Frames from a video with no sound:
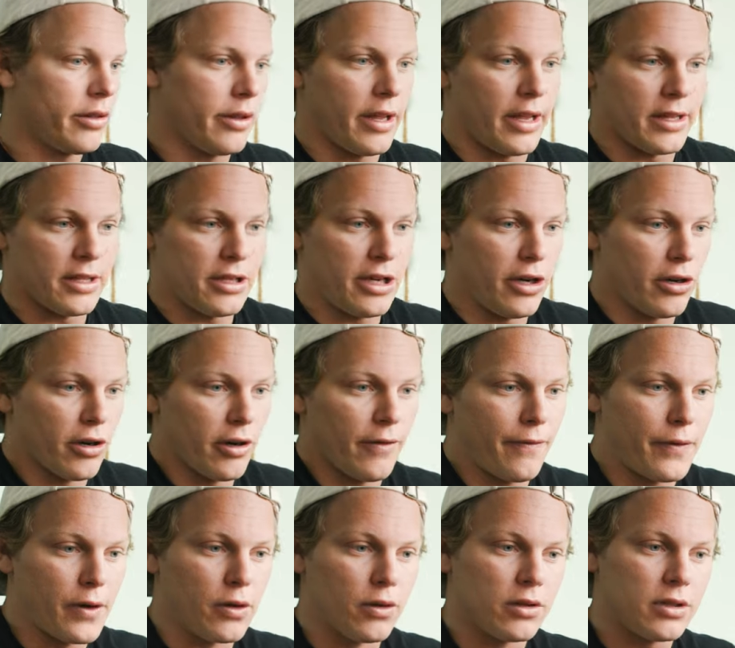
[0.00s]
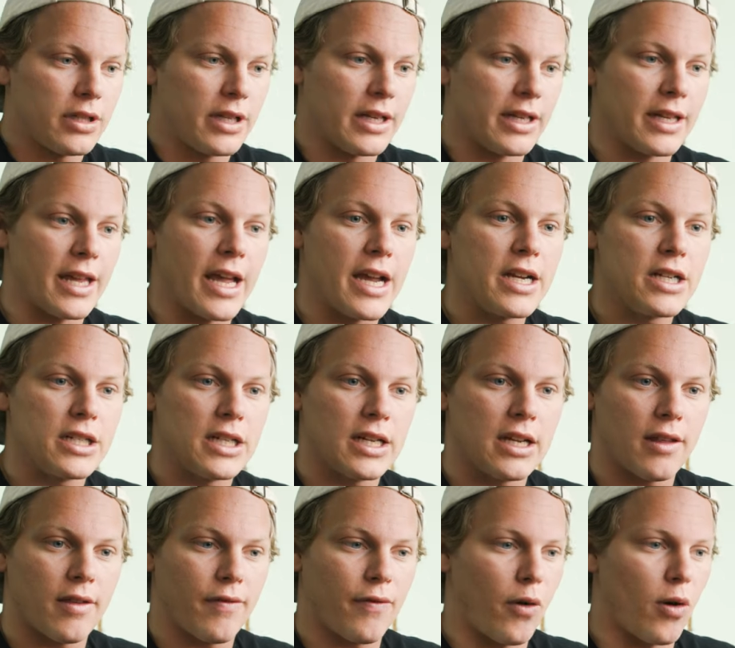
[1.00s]
The interior feels engaging
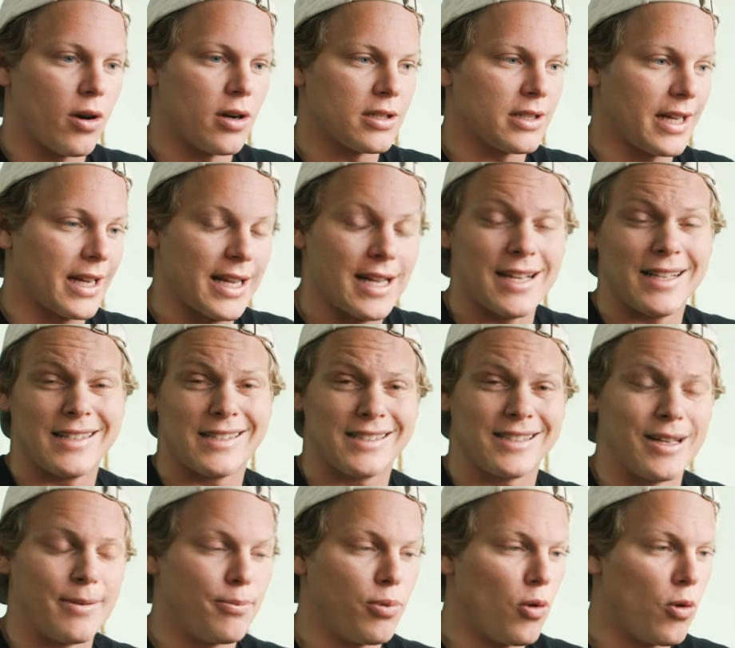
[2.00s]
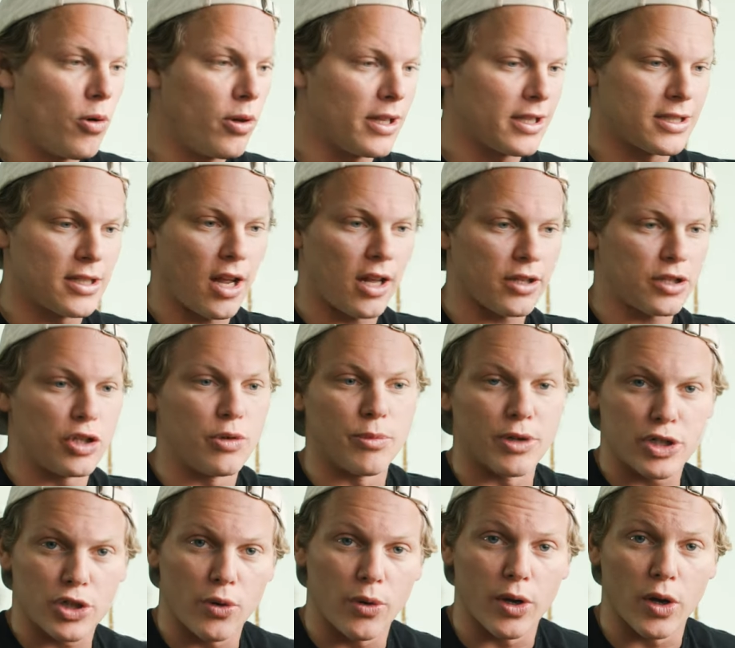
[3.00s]
as far as like it's simple. It's not too
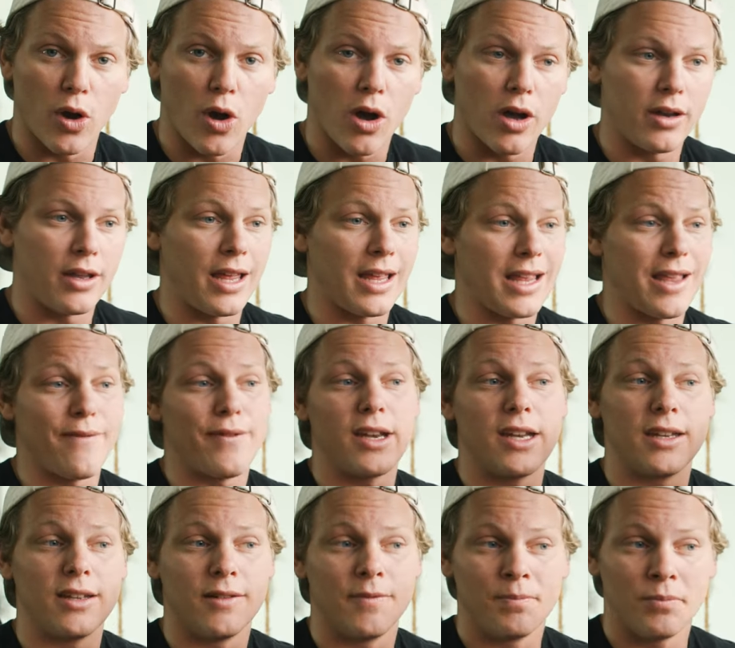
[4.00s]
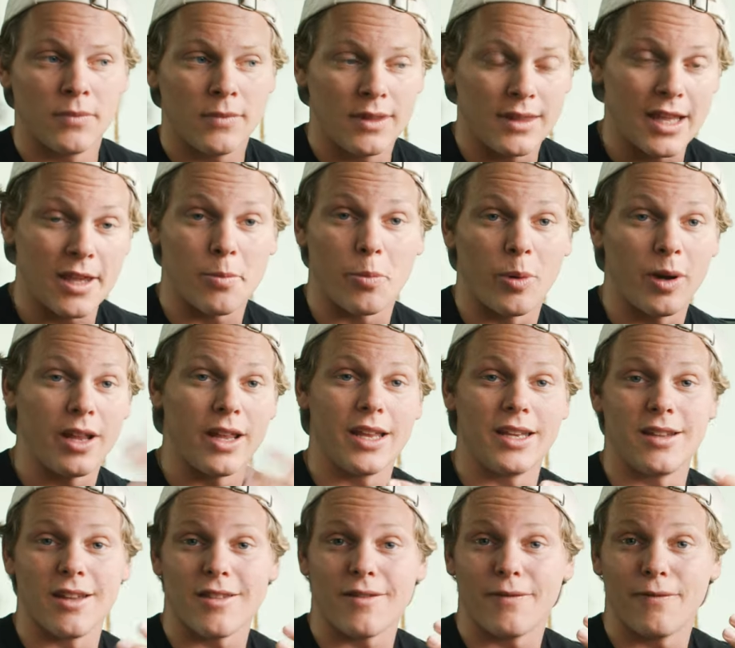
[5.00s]
much going on that even in this point it
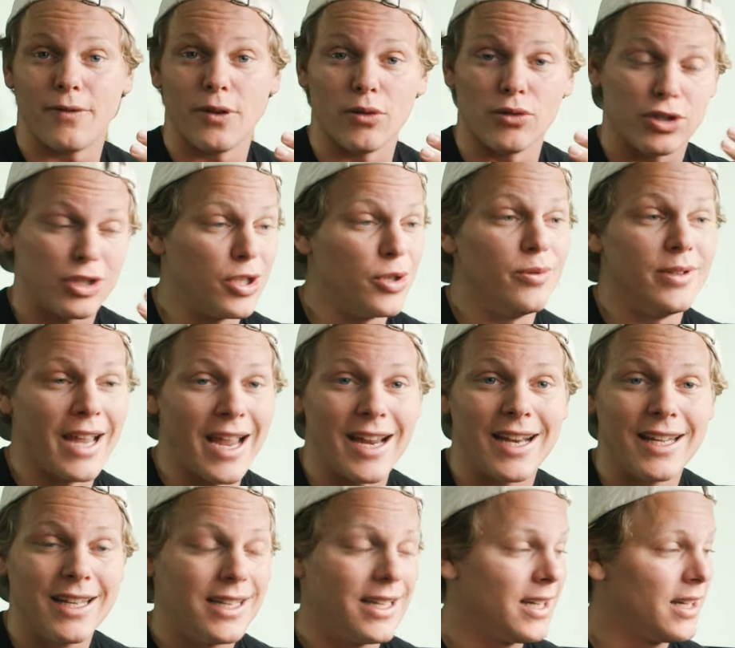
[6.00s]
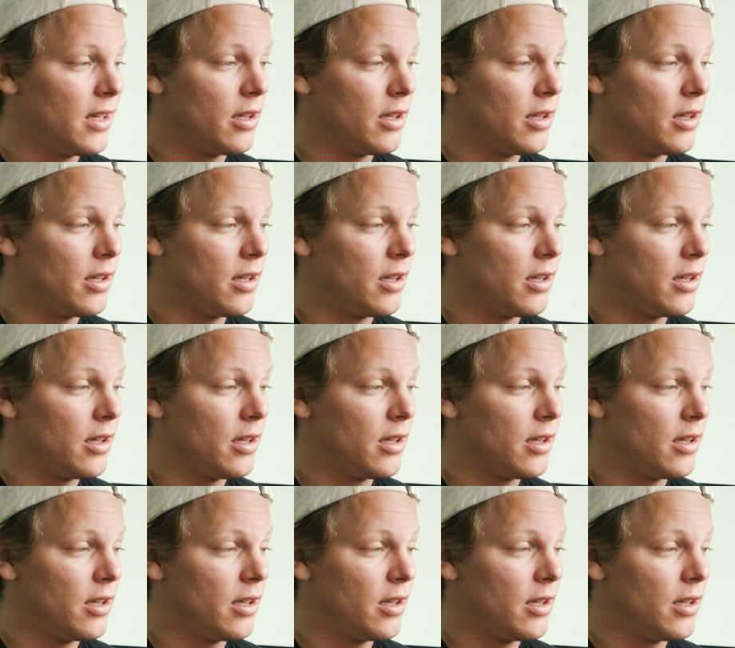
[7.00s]
doesn't feel too dated.